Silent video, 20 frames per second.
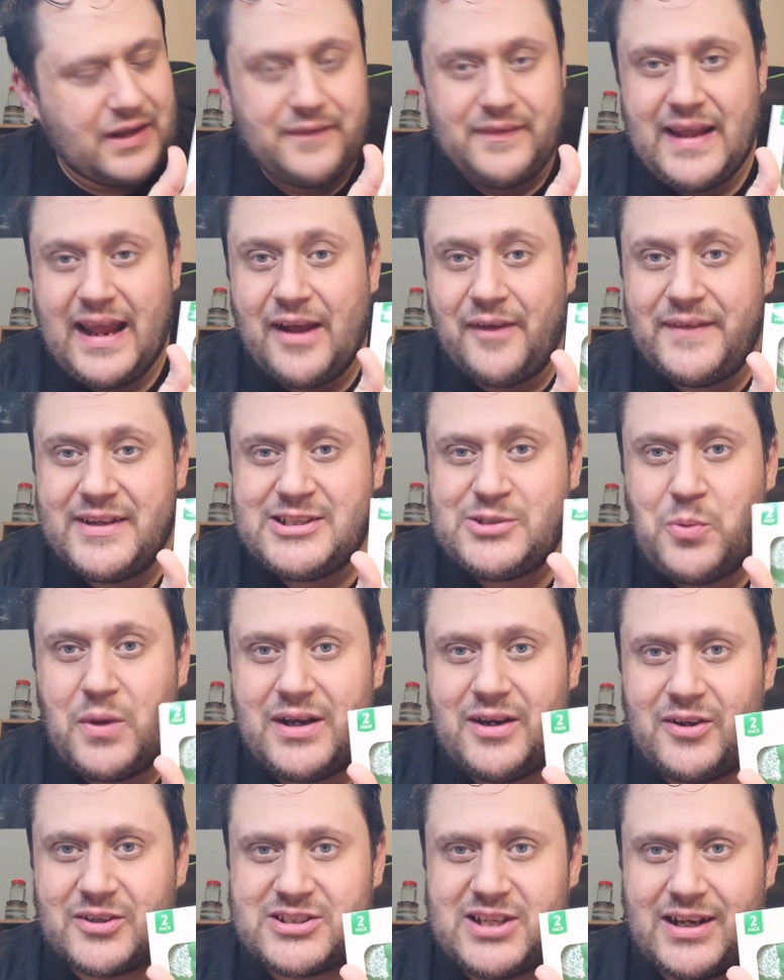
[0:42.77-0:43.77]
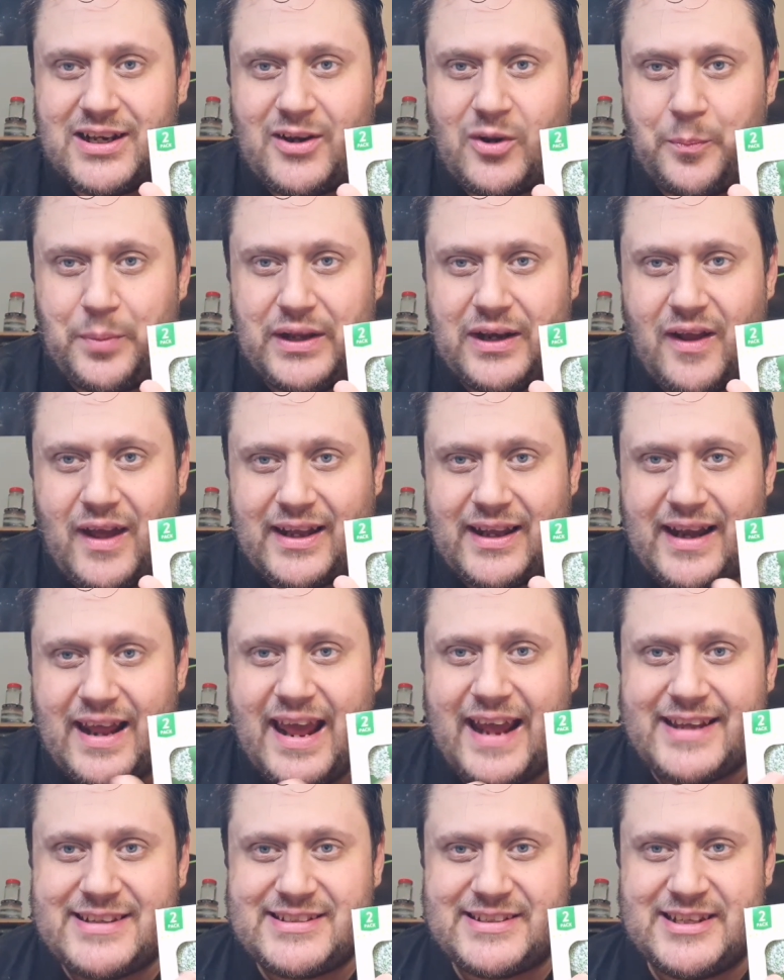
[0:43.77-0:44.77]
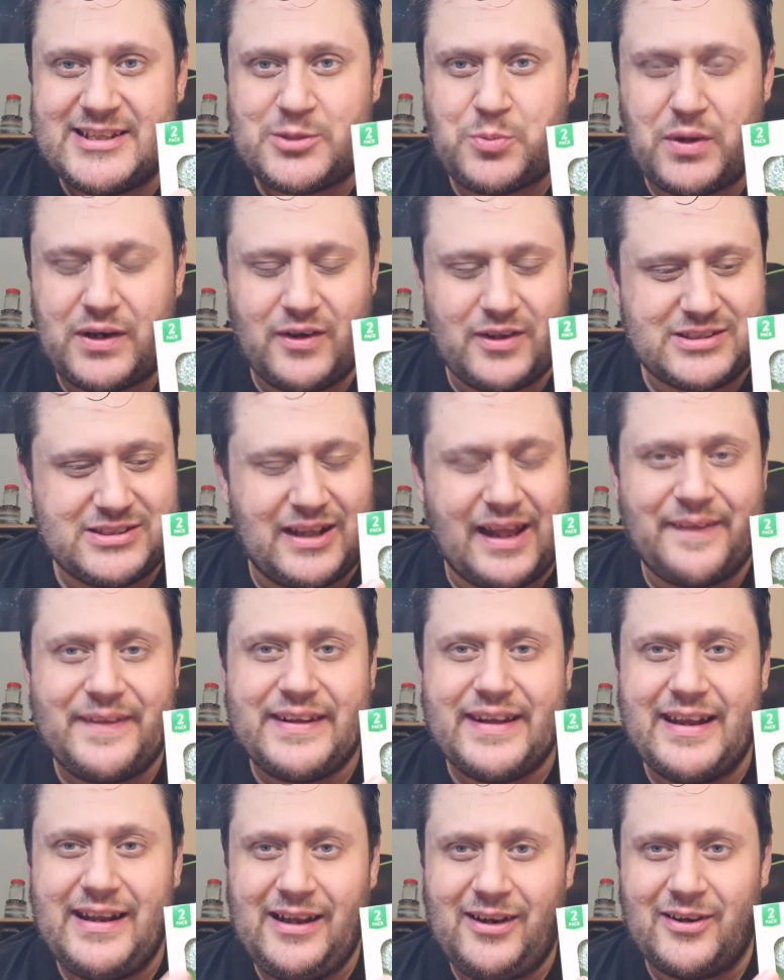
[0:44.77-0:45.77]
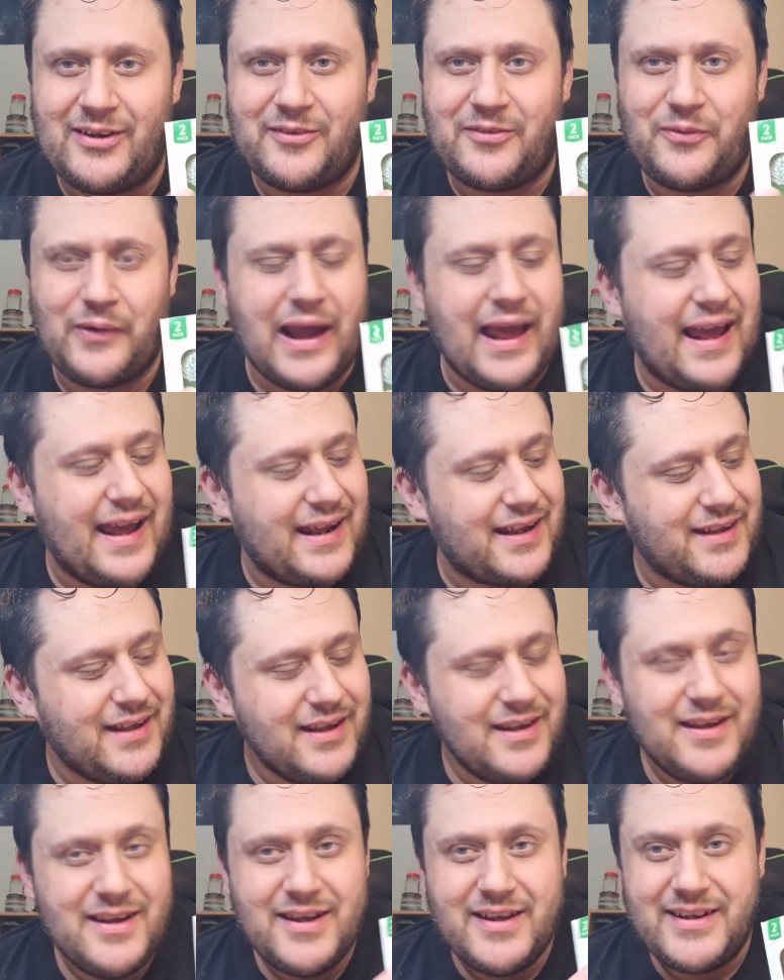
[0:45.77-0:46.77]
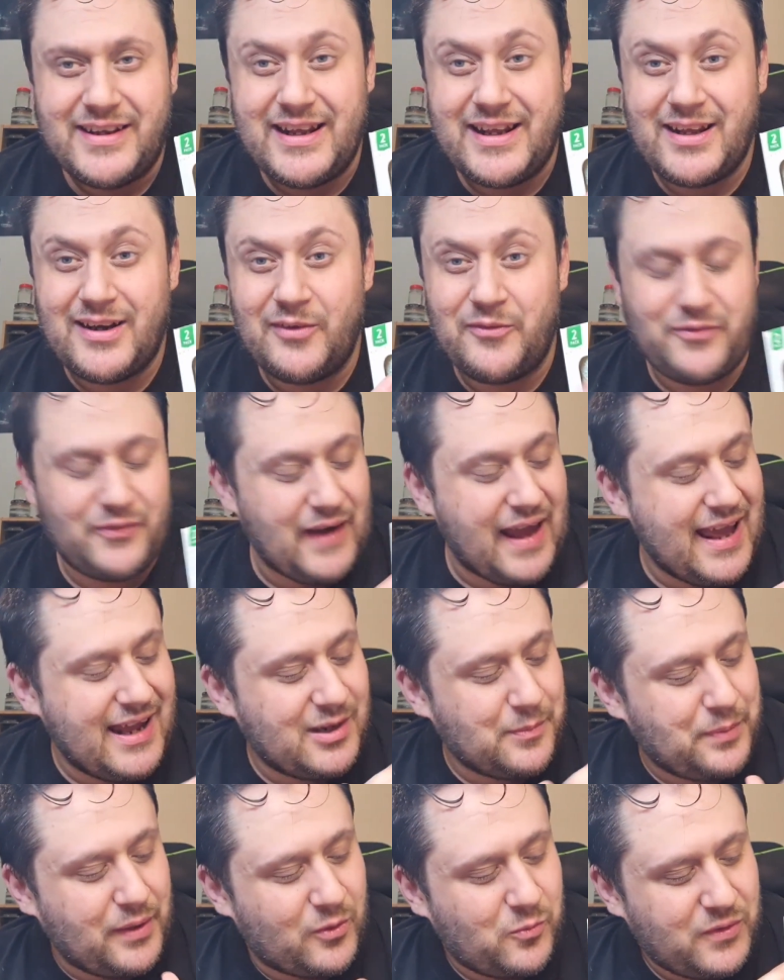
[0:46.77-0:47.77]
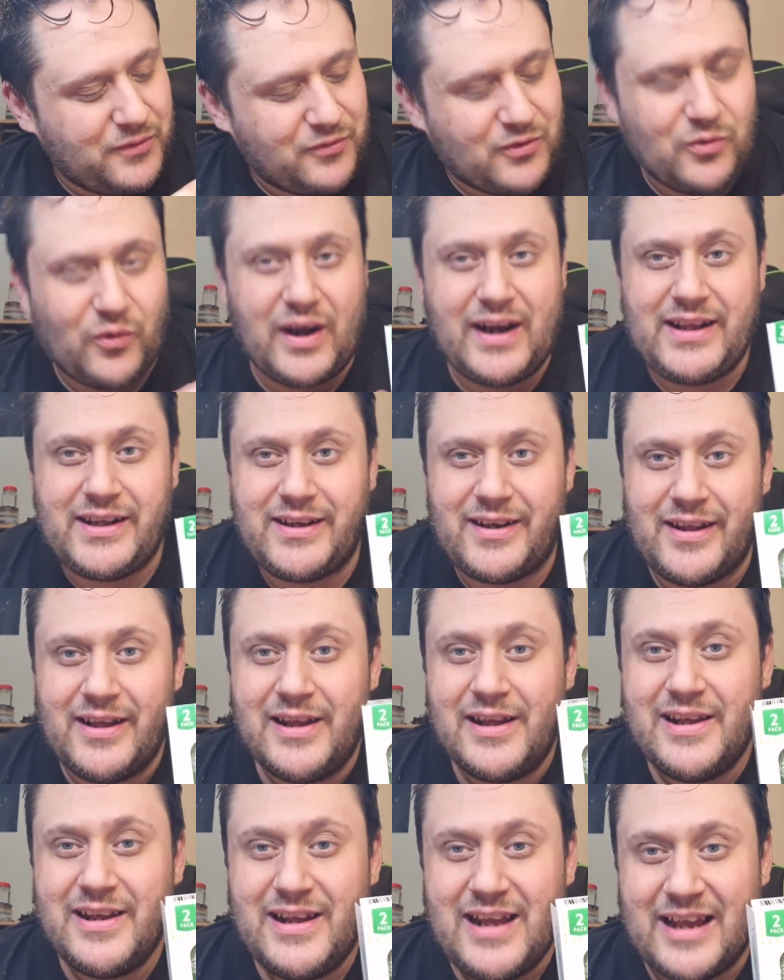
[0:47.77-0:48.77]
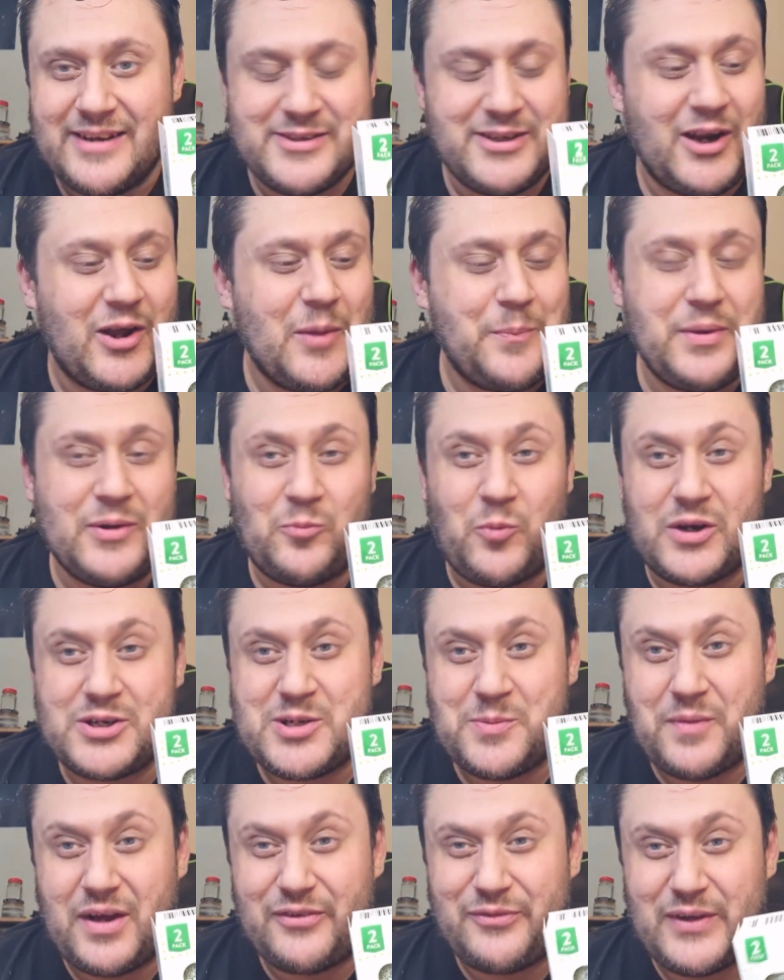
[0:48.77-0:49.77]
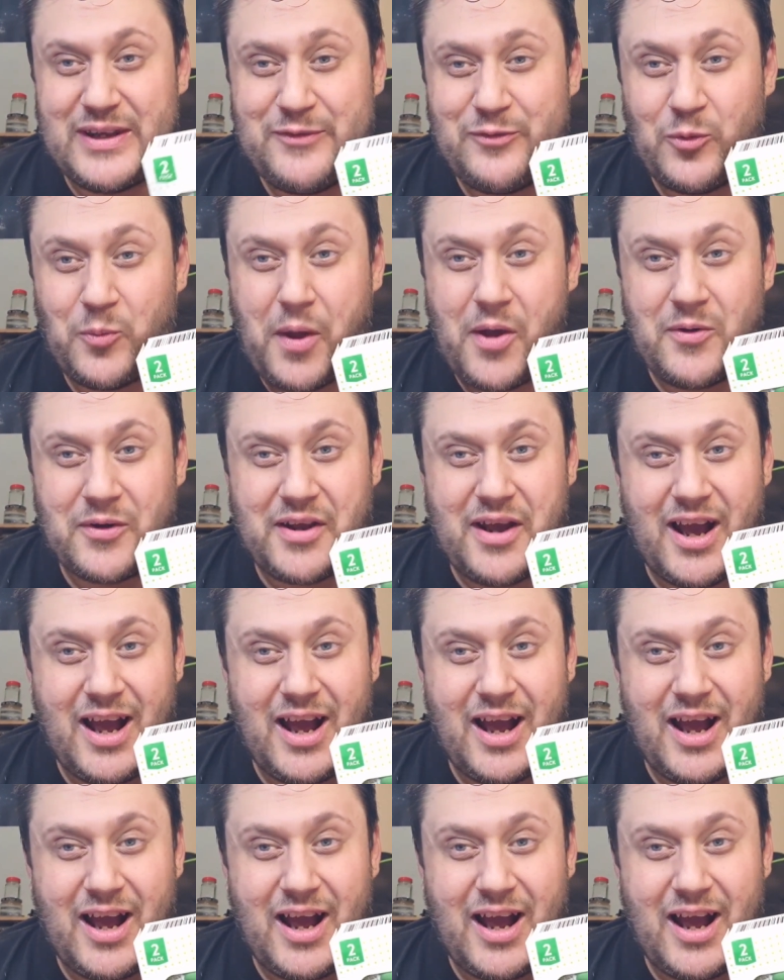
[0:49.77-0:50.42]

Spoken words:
Now this one looks a little bit like an X. This one looks like the England flag, but with green. And you know, I've been watching my FIFA World